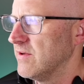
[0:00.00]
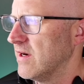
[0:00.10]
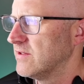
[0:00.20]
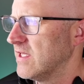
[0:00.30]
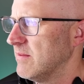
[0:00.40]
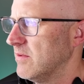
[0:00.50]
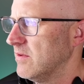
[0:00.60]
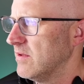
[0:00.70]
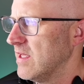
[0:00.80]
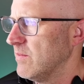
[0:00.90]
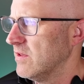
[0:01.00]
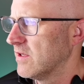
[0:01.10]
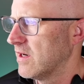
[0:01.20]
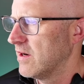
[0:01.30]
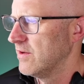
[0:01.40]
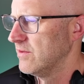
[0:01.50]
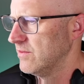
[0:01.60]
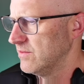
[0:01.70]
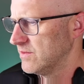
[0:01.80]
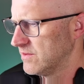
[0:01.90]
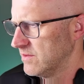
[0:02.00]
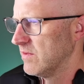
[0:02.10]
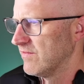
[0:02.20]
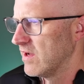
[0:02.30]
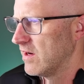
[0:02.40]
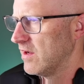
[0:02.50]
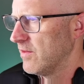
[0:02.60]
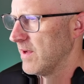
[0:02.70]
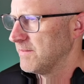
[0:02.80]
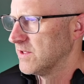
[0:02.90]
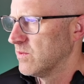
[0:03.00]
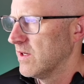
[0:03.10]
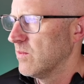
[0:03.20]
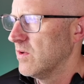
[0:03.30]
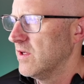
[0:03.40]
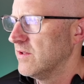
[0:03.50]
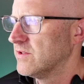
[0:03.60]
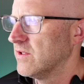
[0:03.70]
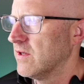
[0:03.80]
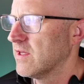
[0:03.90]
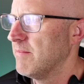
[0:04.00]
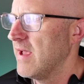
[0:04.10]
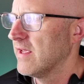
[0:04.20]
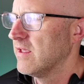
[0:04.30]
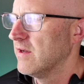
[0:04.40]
to Airtable and we look at our news, we've got all the way up to 21. So I'll come back